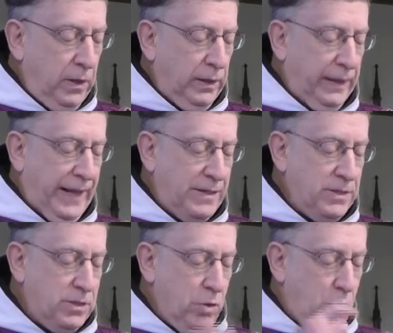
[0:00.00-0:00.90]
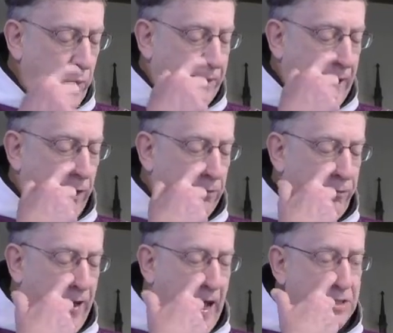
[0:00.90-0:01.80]
Lent
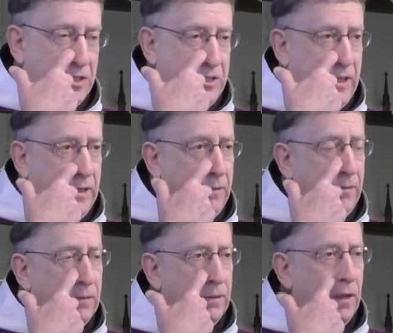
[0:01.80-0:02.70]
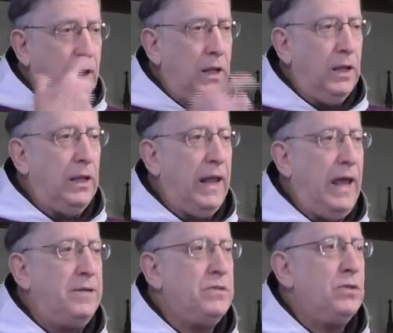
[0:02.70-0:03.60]
without fasting,
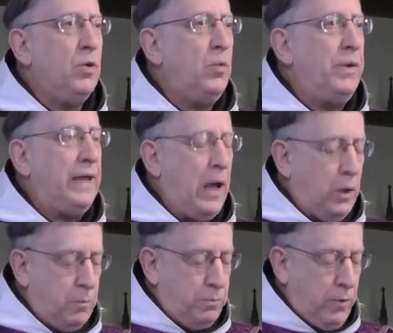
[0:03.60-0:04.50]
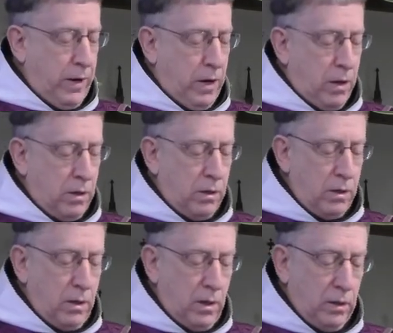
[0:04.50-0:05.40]
Lent without
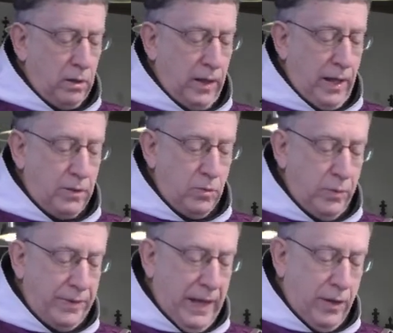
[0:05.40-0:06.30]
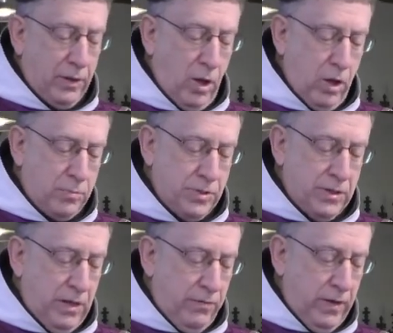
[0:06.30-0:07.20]
prayer, Lent without
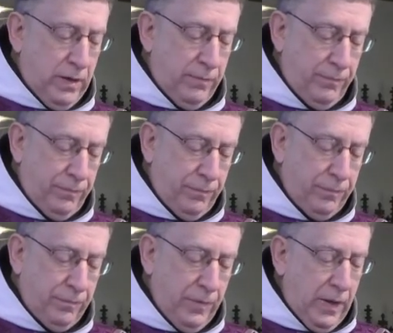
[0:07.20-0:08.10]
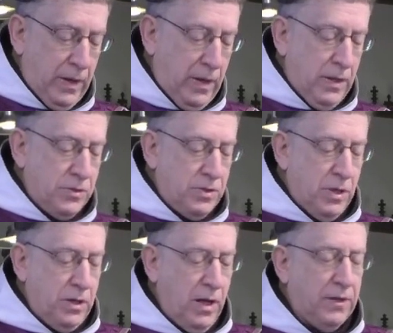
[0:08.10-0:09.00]
almsgiving
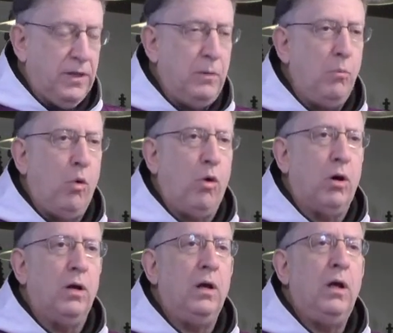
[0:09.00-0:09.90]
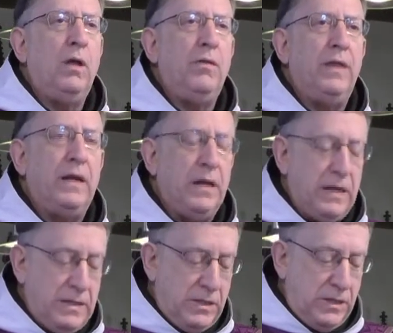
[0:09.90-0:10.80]
is nothing more than
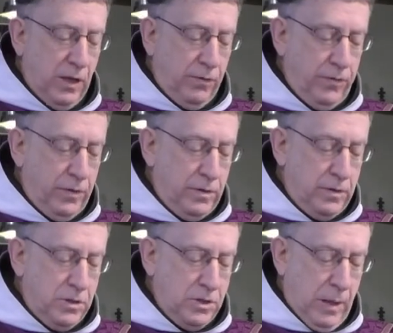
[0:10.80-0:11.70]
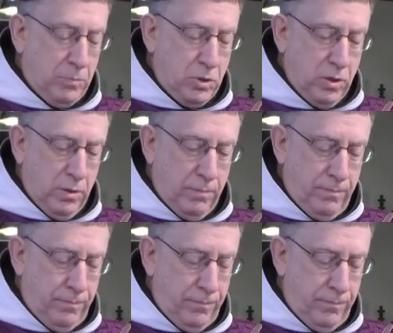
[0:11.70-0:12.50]
a self-deception.